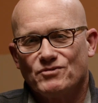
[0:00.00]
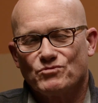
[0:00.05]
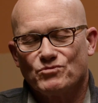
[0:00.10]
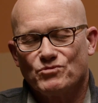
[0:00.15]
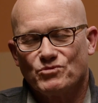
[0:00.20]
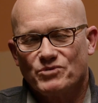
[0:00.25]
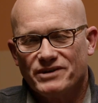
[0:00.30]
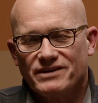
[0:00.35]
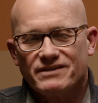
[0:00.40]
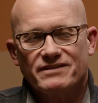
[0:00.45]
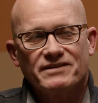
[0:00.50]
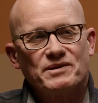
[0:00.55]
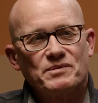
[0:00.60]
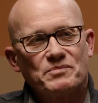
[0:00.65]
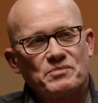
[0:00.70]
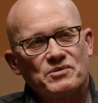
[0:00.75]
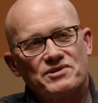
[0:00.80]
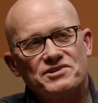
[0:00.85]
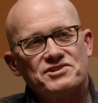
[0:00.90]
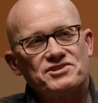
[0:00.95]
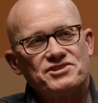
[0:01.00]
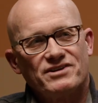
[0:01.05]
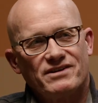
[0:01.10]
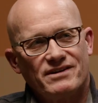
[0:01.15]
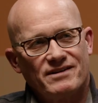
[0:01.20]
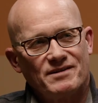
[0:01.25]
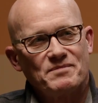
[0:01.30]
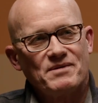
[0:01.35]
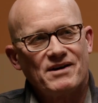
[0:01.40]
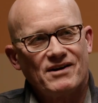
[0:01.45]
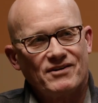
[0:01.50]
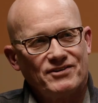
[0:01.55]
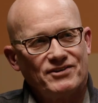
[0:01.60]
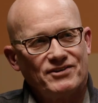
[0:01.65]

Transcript: really appreciate about